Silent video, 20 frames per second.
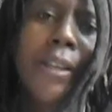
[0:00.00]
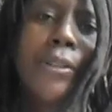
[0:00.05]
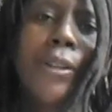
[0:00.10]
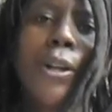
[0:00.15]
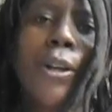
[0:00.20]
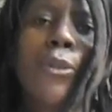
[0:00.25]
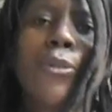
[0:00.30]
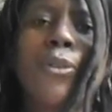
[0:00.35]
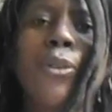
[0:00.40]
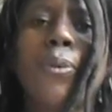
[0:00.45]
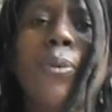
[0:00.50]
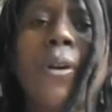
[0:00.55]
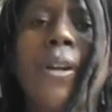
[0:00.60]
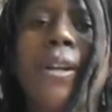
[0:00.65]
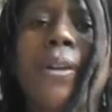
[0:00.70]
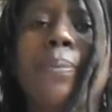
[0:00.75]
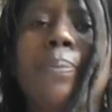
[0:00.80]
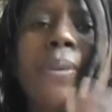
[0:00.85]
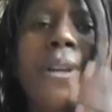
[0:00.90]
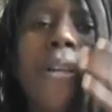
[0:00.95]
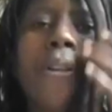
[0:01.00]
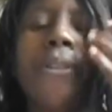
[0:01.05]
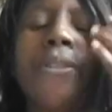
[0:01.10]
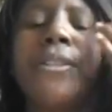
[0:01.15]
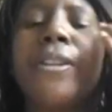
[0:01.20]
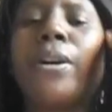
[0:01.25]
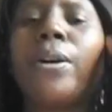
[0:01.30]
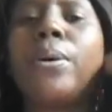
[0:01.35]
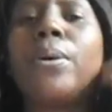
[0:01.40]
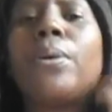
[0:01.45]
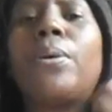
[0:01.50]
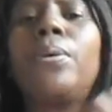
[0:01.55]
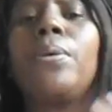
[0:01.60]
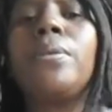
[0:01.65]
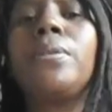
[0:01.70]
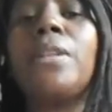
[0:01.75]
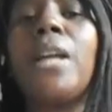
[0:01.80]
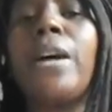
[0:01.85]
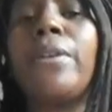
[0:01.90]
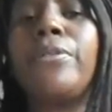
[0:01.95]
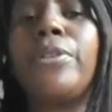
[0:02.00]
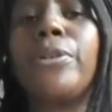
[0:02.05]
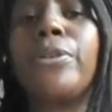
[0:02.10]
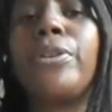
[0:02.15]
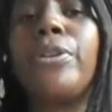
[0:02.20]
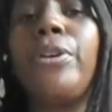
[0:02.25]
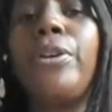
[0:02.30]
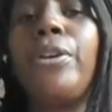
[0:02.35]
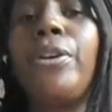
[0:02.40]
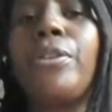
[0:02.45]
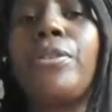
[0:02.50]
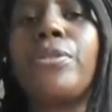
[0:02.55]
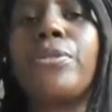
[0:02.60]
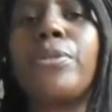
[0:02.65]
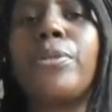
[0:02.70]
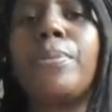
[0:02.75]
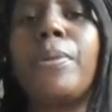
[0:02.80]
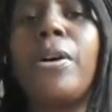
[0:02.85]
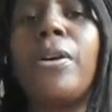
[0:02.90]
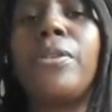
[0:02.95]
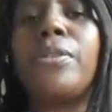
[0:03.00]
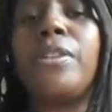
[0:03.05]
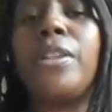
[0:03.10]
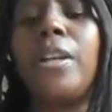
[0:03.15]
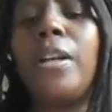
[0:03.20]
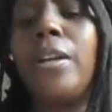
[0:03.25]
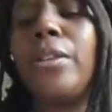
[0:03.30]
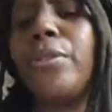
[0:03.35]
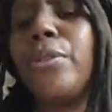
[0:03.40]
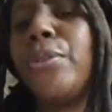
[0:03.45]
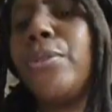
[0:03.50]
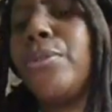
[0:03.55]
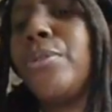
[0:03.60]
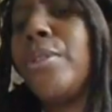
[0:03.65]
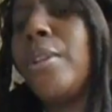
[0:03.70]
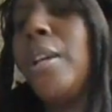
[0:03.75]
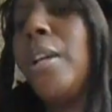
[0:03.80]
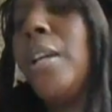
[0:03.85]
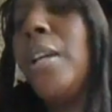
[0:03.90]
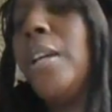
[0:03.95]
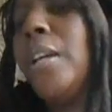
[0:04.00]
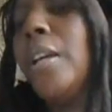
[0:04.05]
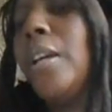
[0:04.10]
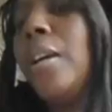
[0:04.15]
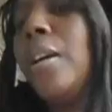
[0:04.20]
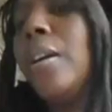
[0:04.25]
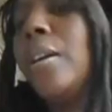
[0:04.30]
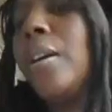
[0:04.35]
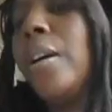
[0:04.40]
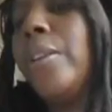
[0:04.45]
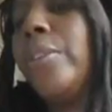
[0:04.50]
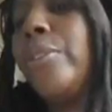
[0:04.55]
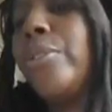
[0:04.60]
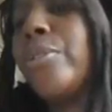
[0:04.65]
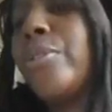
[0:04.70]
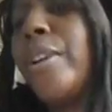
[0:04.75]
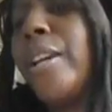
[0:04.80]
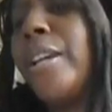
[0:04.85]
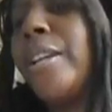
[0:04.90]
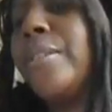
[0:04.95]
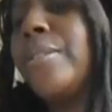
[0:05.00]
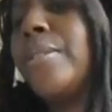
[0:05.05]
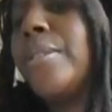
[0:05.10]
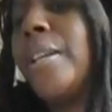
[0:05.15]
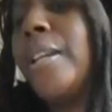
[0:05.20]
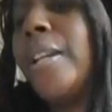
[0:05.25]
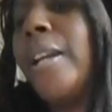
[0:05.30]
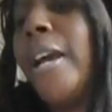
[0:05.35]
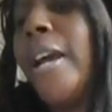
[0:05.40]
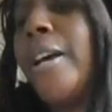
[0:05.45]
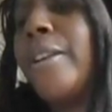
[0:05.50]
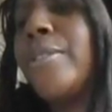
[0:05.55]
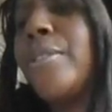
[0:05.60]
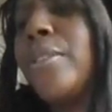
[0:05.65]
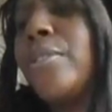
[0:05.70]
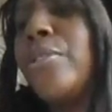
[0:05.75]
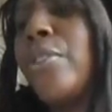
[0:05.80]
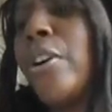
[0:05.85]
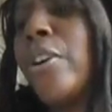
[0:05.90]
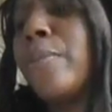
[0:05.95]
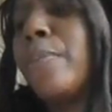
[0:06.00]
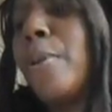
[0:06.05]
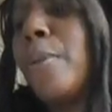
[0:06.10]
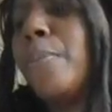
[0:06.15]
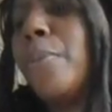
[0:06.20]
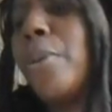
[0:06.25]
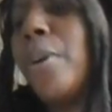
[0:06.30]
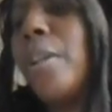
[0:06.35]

that if you want to be able to tell lavender kush from all the others, other strains, it has a dark purple